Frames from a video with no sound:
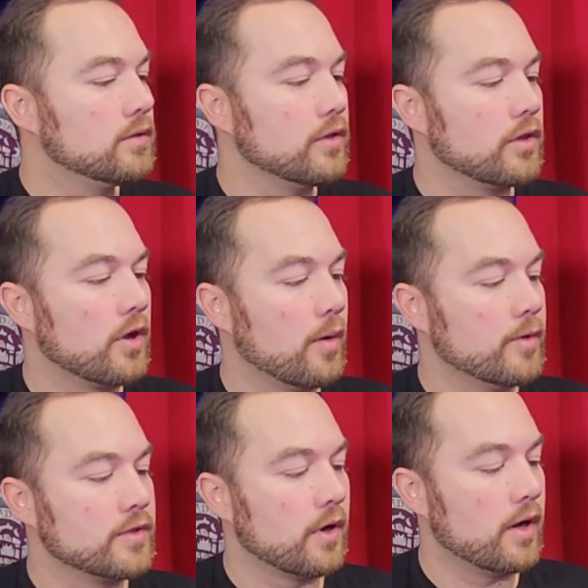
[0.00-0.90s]
to the
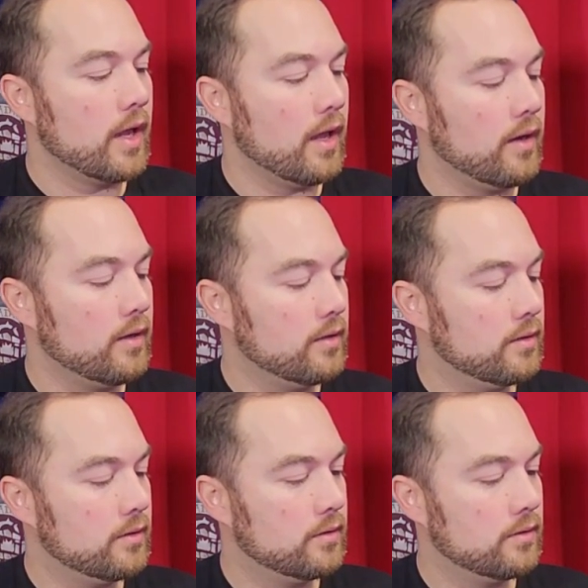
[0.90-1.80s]
Commissar head.
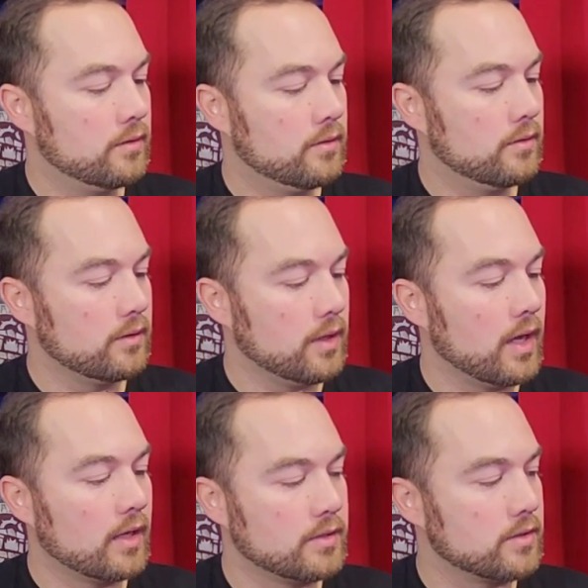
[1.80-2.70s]

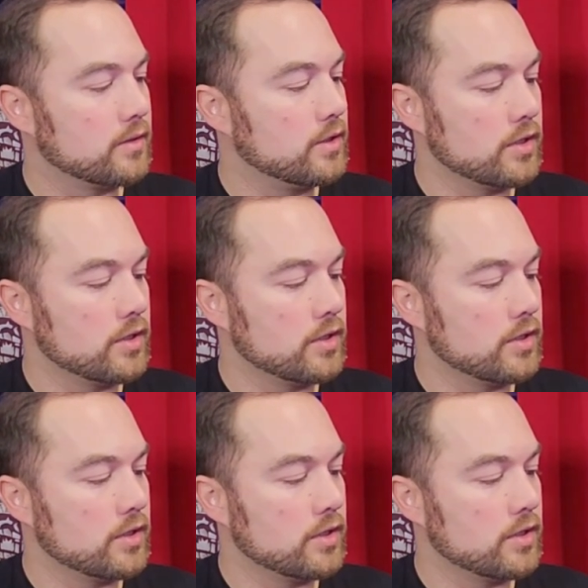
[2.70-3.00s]
Yes,